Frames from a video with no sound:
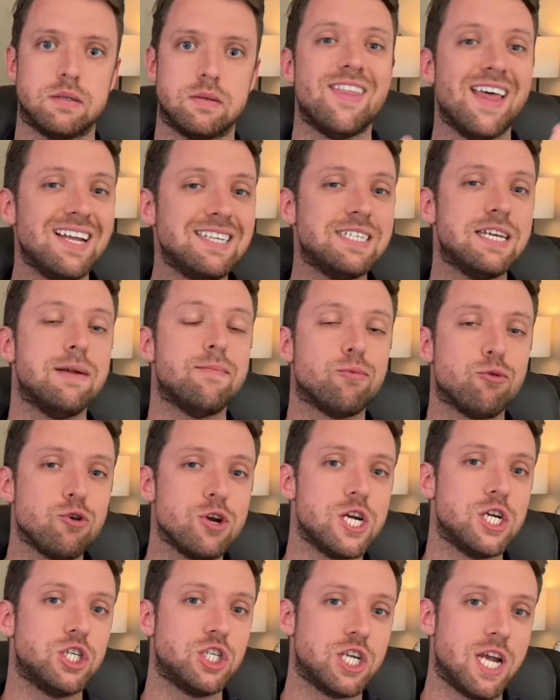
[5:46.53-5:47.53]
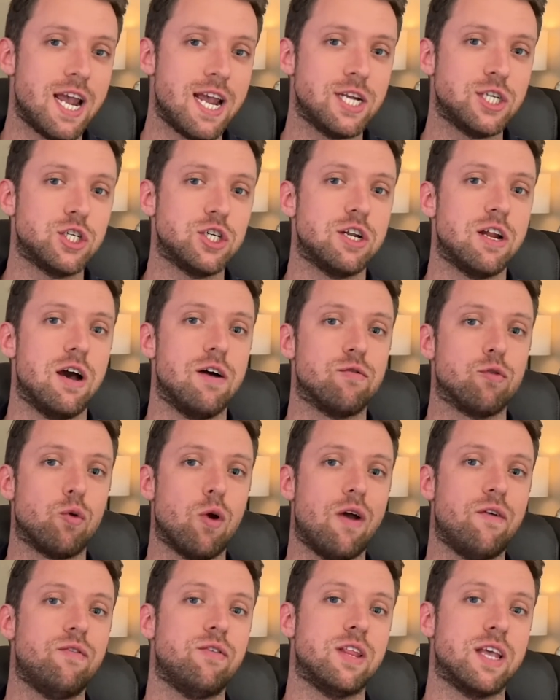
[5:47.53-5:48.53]
That's an appreciation of
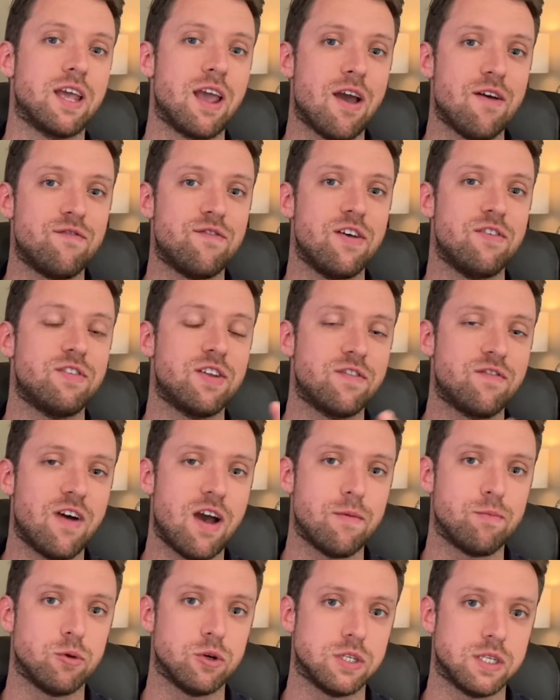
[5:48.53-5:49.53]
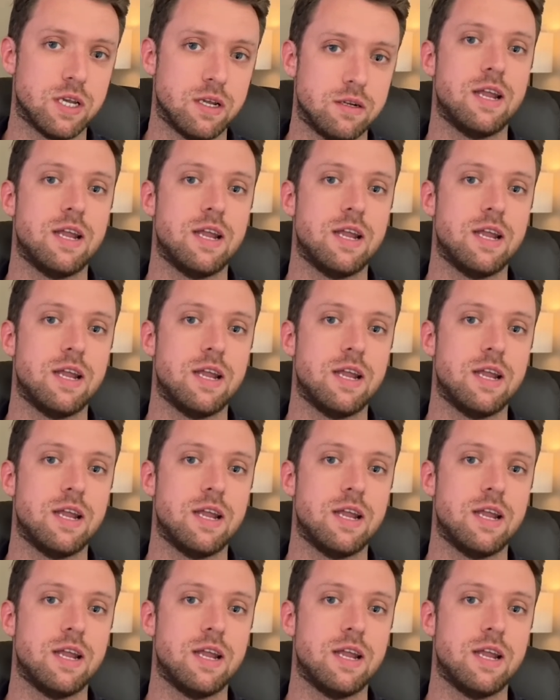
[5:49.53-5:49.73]
roughly 55%.